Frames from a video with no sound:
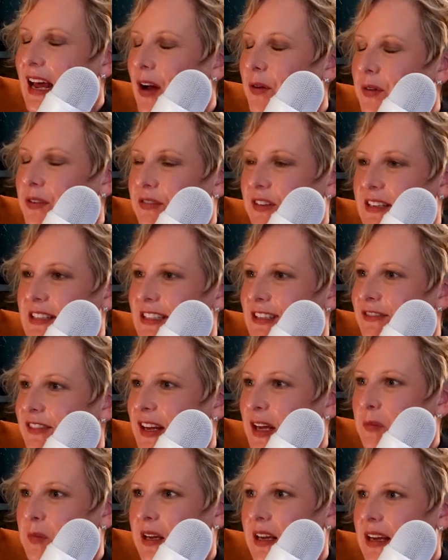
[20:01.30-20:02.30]
out with friends and
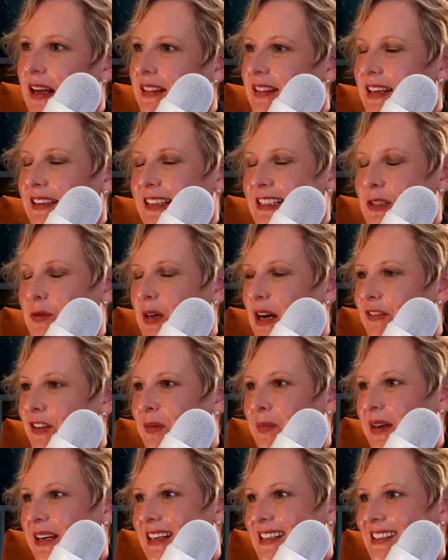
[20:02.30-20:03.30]
family. I think that's what
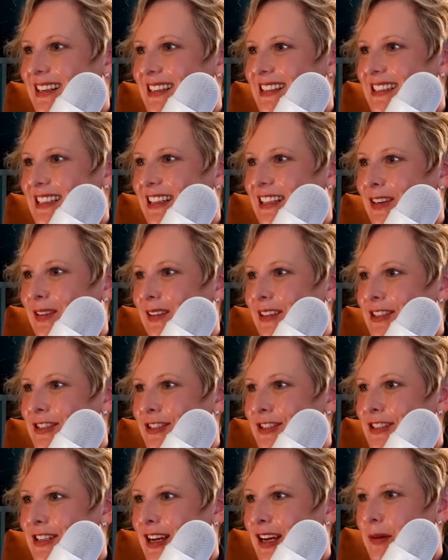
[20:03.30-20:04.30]
everybody does in their
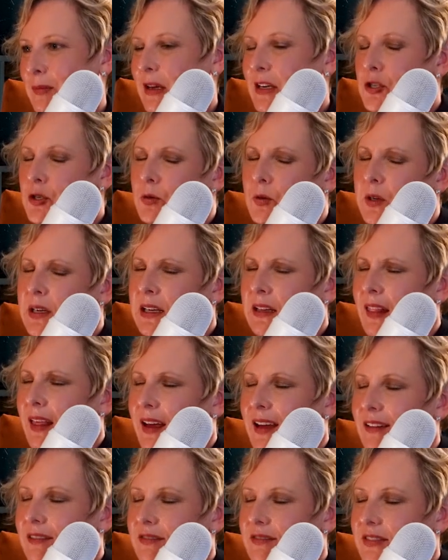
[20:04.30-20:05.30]
leisure time, enjoying
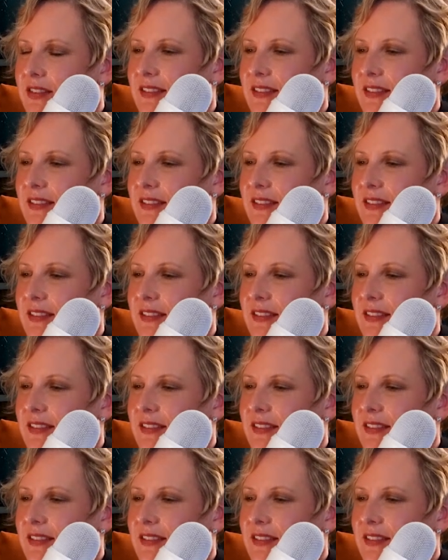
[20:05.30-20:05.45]
life